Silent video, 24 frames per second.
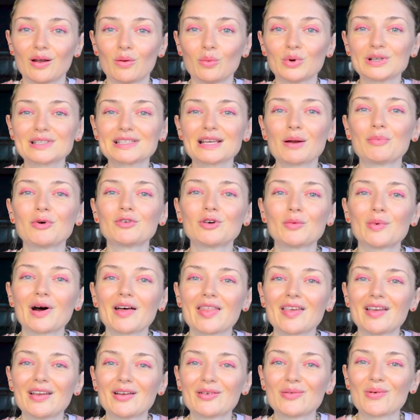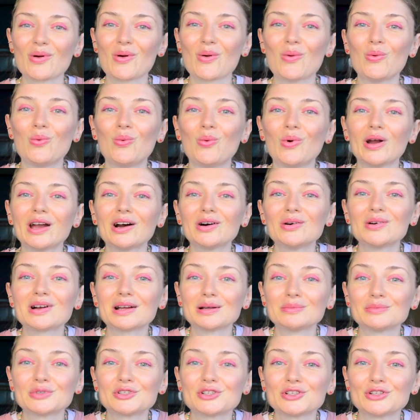What's up everybody?
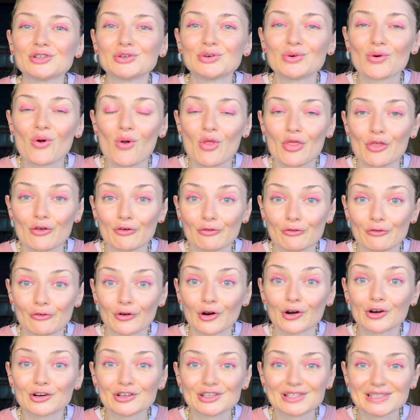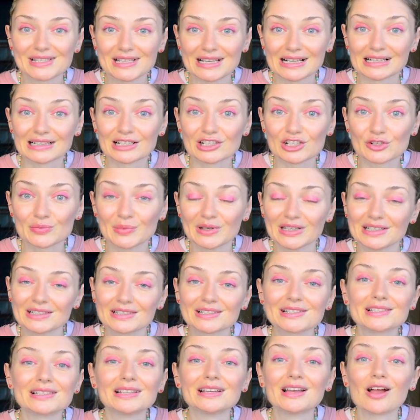Welcome to the first English
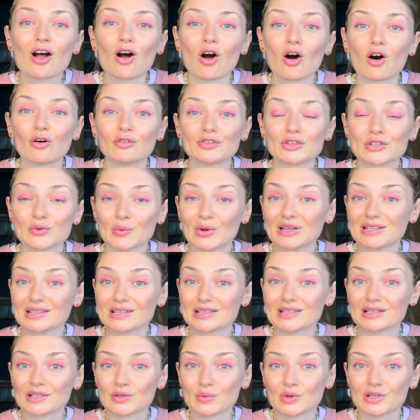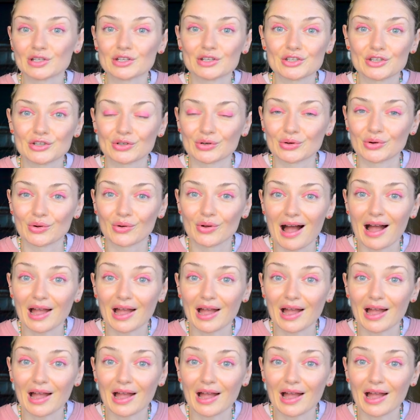Bit of twenty twenty-two.